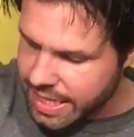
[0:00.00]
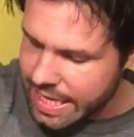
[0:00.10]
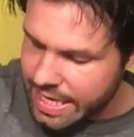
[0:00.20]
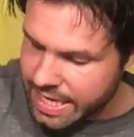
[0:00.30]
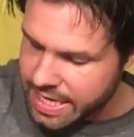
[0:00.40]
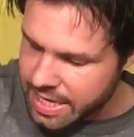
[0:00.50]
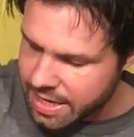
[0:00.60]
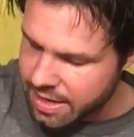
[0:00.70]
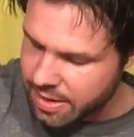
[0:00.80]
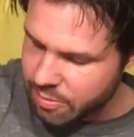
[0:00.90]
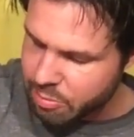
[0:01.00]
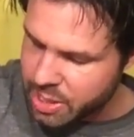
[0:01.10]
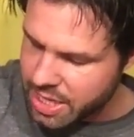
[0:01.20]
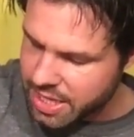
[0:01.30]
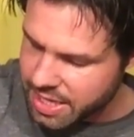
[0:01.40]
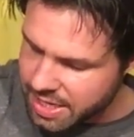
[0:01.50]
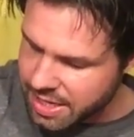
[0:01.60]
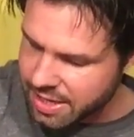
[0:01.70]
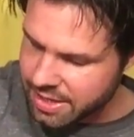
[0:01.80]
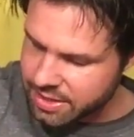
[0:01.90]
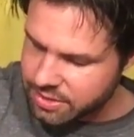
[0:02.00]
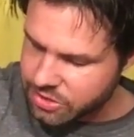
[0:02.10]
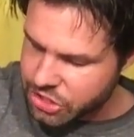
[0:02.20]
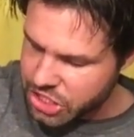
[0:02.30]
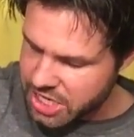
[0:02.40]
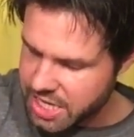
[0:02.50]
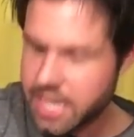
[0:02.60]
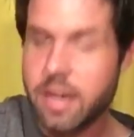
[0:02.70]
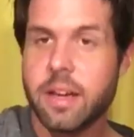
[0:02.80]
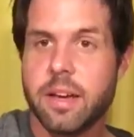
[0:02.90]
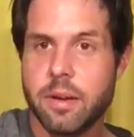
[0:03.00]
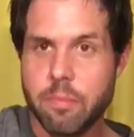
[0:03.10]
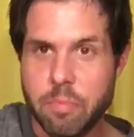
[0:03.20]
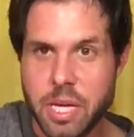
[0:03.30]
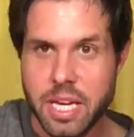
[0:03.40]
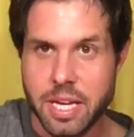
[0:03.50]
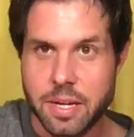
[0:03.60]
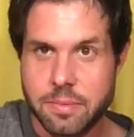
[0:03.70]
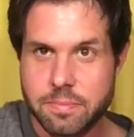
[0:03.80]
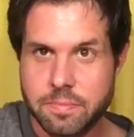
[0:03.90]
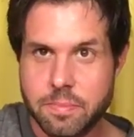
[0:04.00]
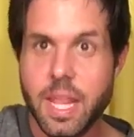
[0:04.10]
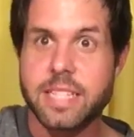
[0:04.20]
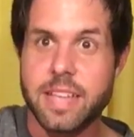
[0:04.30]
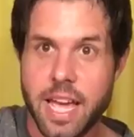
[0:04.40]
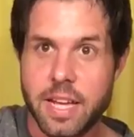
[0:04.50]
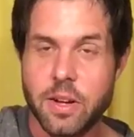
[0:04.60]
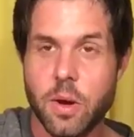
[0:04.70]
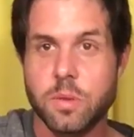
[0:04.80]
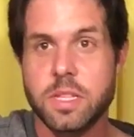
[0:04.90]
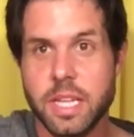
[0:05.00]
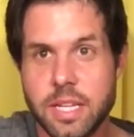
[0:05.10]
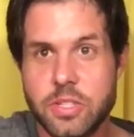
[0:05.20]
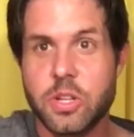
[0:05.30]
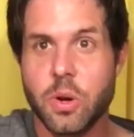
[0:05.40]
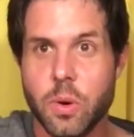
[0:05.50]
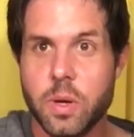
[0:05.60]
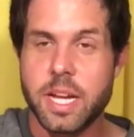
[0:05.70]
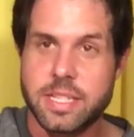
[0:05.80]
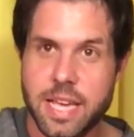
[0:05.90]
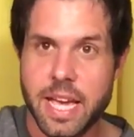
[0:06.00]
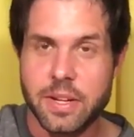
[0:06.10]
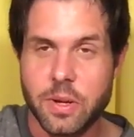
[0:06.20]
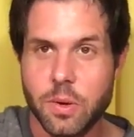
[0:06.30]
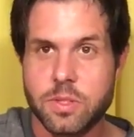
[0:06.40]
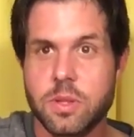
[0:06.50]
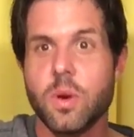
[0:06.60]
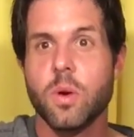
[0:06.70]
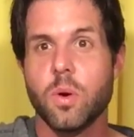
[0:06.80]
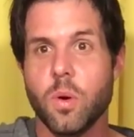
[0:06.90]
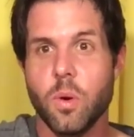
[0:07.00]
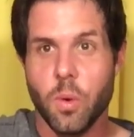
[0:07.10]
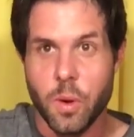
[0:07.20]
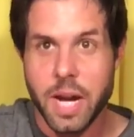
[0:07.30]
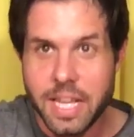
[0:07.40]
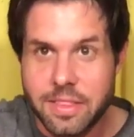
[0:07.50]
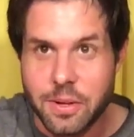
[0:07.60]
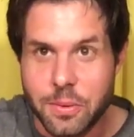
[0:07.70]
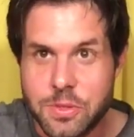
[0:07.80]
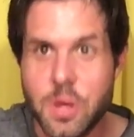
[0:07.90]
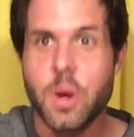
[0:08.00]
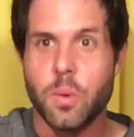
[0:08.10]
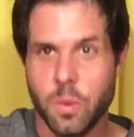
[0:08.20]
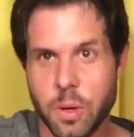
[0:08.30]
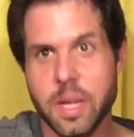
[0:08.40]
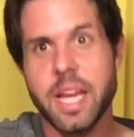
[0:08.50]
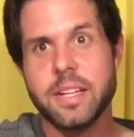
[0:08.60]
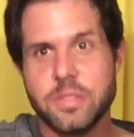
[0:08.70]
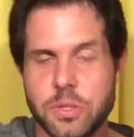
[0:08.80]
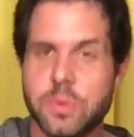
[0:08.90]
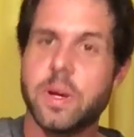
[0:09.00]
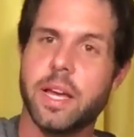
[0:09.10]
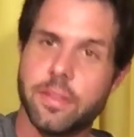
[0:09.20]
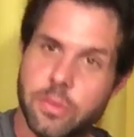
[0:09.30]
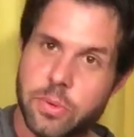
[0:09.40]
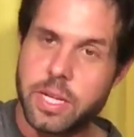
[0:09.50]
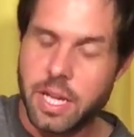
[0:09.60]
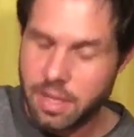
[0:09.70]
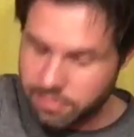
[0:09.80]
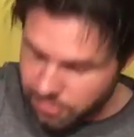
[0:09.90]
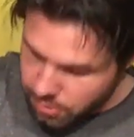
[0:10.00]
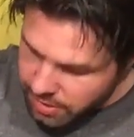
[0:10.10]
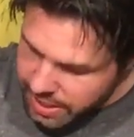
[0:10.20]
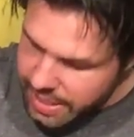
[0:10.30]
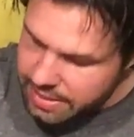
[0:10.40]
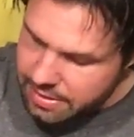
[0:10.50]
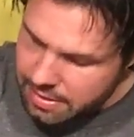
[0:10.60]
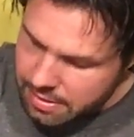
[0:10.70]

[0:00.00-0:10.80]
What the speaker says: E, B, G, B. That's 8 notes. Each chord has 8 notes, or 8th notes. 1 and 2 and 3 and 4 and...